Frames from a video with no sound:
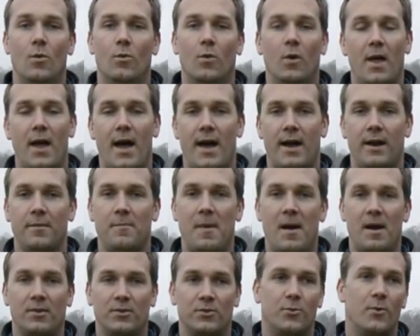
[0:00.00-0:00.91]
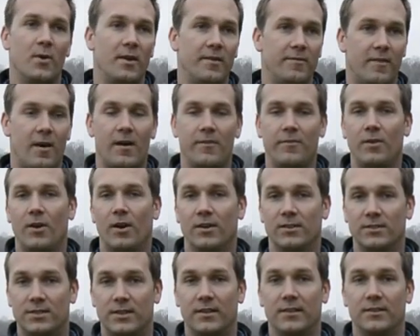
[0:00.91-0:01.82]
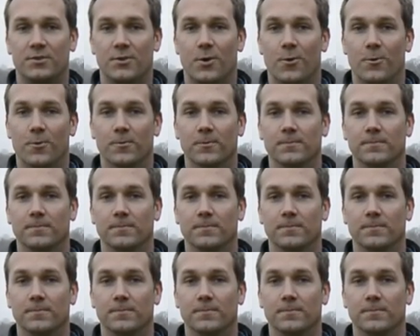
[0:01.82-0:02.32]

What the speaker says: will add about 25 yards to this hole.